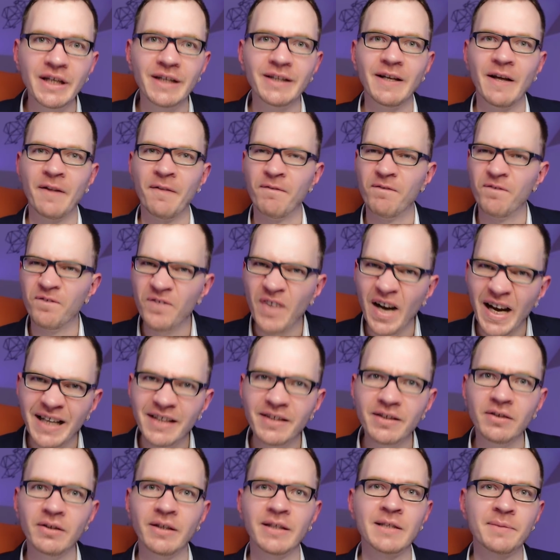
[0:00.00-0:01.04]
and
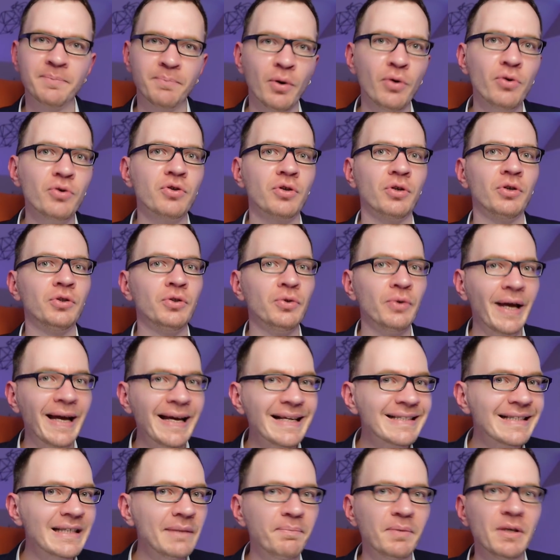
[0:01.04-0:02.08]
vital exposure to
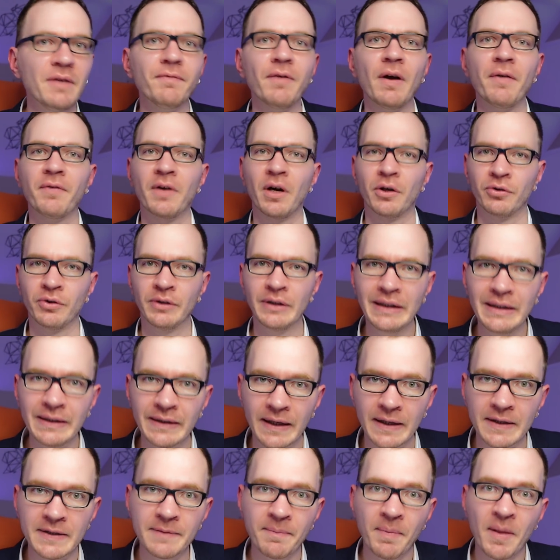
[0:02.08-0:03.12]
S&P 500
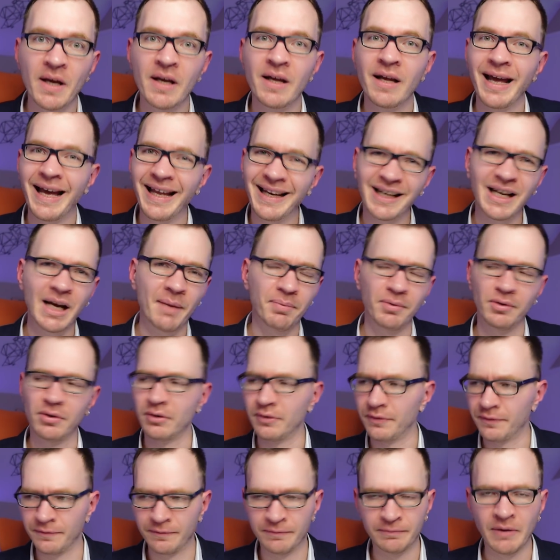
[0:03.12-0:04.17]
index and a couple
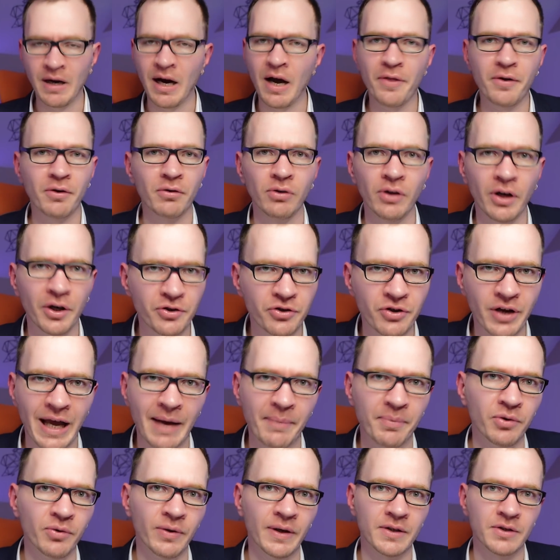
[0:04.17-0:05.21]
of other large
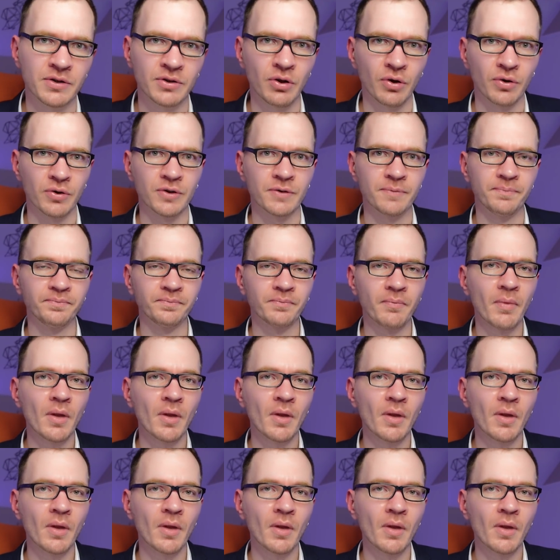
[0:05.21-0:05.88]
cap US stocks.